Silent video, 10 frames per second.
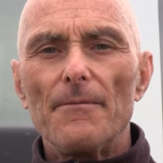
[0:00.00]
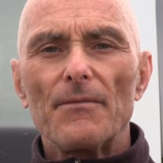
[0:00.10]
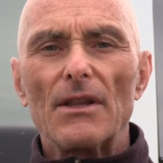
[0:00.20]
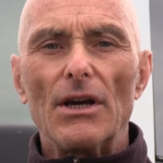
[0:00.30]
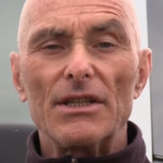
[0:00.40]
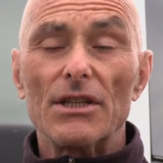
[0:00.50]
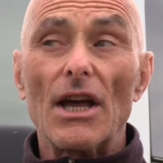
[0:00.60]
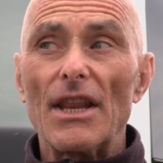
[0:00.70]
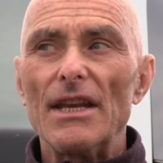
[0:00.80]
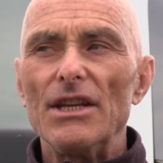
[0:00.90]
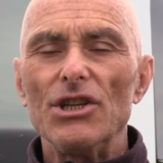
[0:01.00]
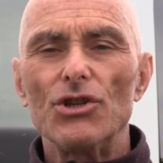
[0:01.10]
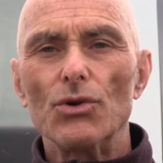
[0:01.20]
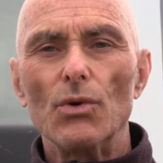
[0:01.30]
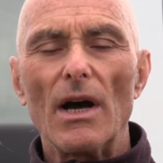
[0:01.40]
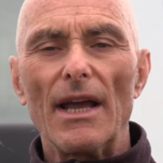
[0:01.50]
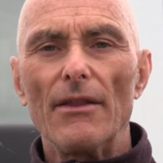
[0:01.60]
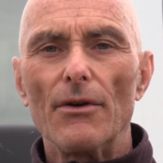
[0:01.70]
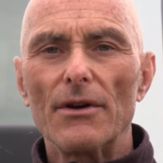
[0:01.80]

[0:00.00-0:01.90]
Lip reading: no, it's not an issue either.